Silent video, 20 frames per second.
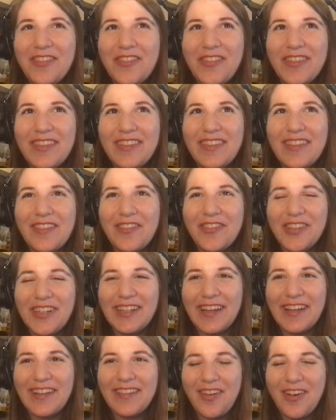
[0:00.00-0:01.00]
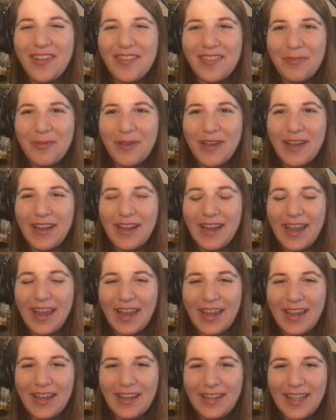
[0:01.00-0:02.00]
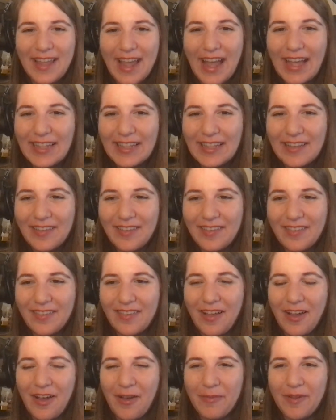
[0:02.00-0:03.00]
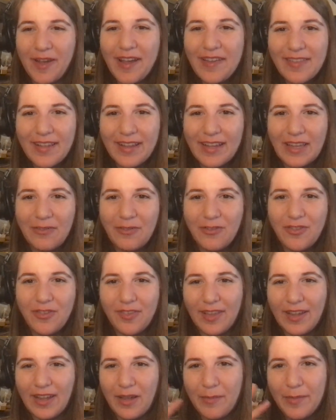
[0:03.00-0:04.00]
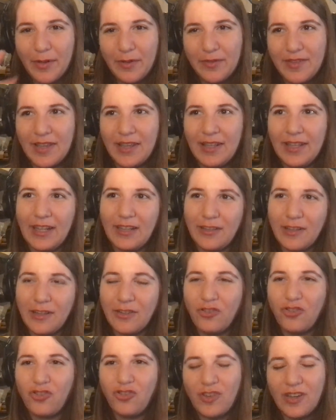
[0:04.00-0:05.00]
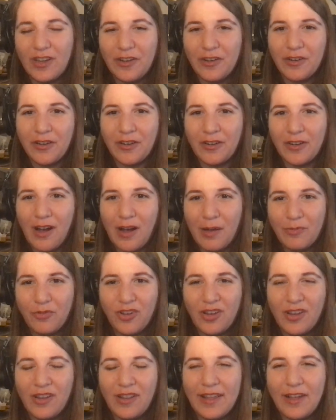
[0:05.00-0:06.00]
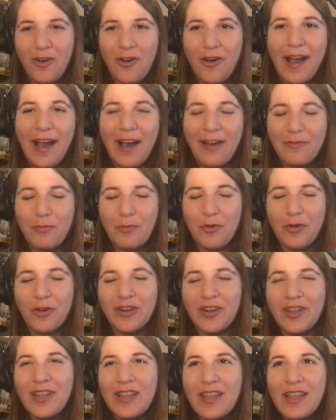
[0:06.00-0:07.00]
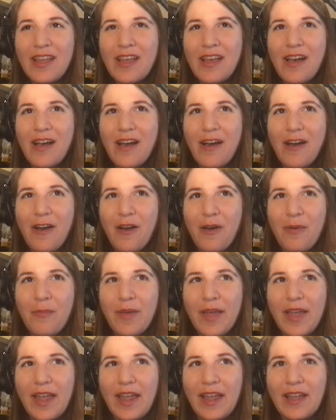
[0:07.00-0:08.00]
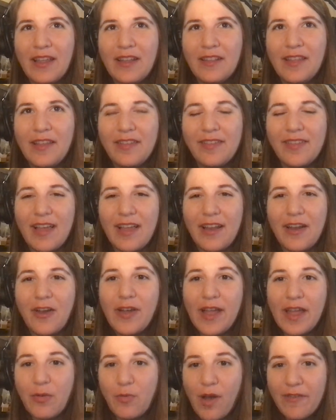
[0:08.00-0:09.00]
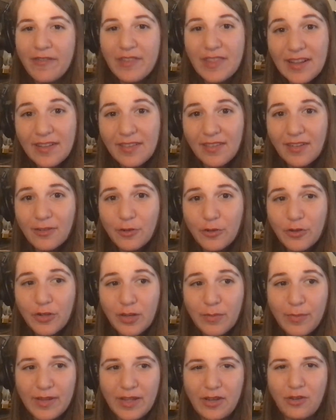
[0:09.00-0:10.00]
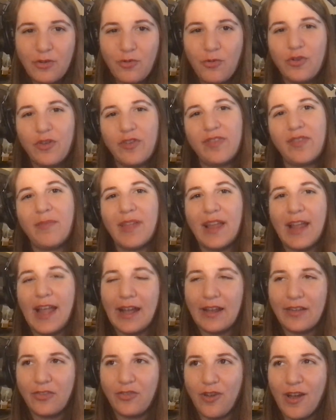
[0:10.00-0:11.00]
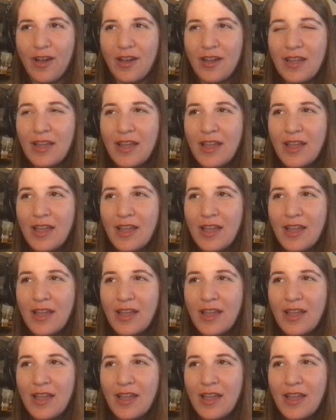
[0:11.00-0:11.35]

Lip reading: we went to this really nice hot spring, and they had this kaiseki, which is like a built-in like lunch dinner option. They call it half board. And they said, okay, well, everything's included, but you can order something extra.